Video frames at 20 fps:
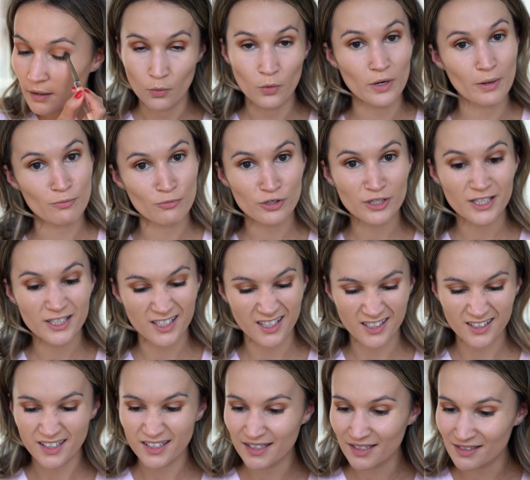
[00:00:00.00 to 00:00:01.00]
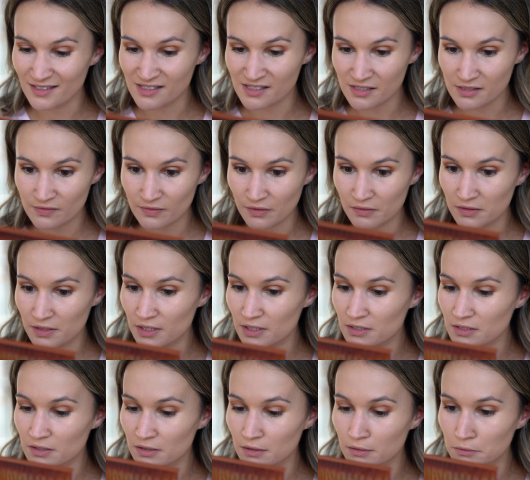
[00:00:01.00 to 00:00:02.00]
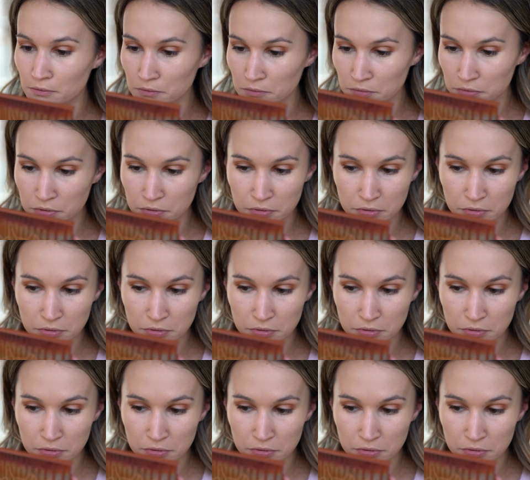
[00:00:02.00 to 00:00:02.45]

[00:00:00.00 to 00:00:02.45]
What I'm really not liking is this foundation. Ooh.